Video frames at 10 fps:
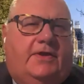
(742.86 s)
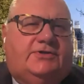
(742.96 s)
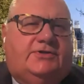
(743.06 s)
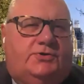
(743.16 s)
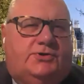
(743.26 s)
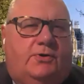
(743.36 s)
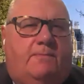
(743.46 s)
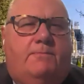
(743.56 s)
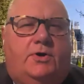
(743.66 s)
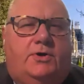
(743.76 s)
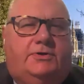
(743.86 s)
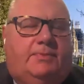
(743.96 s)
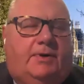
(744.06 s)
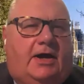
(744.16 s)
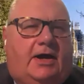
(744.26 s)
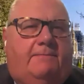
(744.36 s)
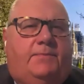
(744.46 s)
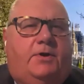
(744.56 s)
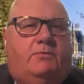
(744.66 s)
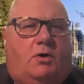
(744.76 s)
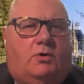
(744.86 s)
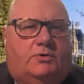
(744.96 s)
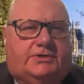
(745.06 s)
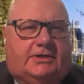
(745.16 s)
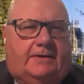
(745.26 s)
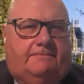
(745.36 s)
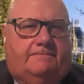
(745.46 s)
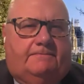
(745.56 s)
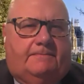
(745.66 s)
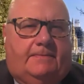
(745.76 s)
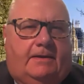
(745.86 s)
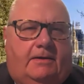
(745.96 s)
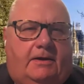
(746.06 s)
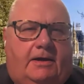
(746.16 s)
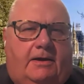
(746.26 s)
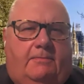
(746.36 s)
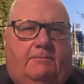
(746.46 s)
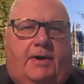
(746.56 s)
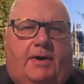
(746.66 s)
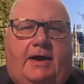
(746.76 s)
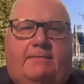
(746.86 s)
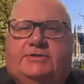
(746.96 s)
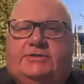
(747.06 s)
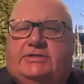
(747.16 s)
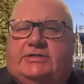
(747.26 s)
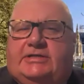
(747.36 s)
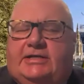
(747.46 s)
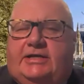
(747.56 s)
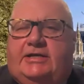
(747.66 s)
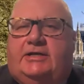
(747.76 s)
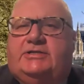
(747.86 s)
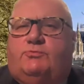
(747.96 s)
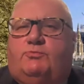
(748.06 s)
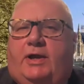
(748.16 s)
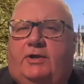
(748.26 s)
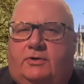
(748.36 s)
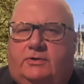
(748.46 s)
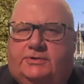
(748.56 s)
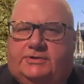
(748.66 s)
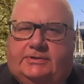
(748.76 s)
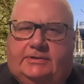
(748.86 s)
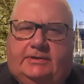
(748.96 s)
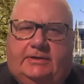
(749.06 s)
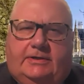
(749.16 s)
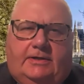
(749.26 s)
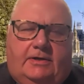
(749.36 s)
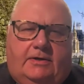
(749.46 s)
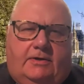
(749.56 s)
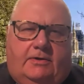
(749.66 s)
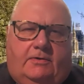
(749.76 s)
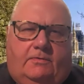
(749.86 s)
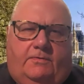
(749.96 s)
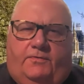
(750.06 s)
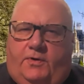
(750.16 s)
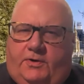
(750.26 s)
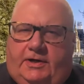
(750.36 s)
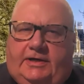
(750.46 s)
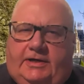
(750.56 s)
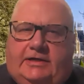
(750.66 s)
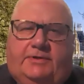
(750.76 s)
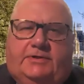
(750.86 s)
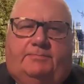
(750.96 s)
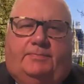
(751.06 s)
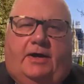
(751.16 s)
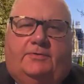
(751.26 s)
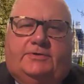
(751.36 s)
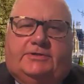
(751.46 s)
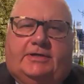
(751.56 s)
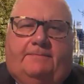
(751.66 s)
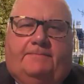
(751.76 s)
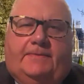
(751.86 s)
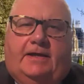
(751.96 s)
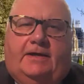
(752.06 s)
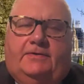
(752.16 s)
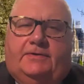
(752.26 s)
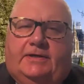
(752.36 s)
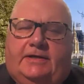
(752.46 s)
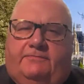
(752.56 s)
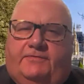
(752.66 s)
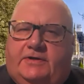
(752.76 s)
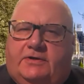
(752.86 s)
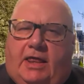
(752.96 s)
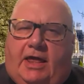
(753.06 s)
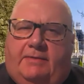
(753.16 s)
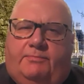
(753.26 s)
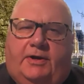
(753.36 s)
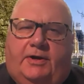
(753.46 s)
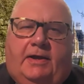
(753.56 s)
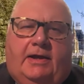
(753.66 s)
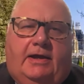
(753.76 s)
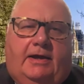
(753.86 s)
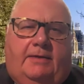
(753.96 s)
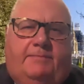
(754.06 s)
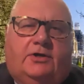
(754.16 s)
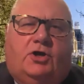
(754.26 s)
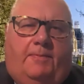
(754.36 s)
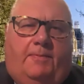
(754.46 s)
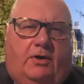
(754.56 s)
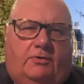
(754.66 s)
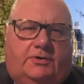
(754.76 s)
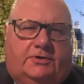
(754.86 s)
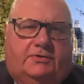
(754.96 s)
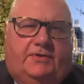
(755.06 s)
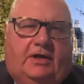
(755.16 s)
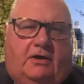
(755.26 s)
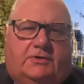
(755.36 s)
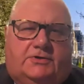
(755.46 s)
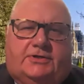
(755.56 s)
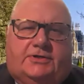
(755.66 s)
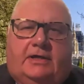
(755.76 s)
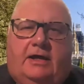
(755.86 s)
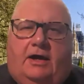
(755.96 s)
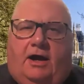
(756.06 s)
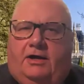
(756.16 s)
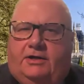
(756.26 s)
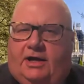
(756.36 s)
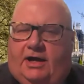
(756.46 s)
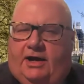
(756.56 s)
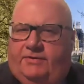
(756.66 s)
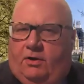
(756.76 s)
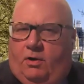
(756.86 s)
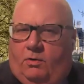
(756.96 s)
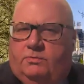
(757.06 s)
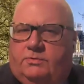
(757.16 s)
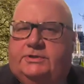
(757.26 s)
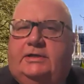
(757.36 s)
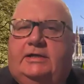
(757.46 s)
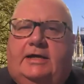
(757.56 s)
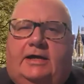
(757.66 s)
But there's also murder by bureaucracy, by meticulous records. We've heard a little bit about the Wiener Library being a copy holder of the Olsen archive, the old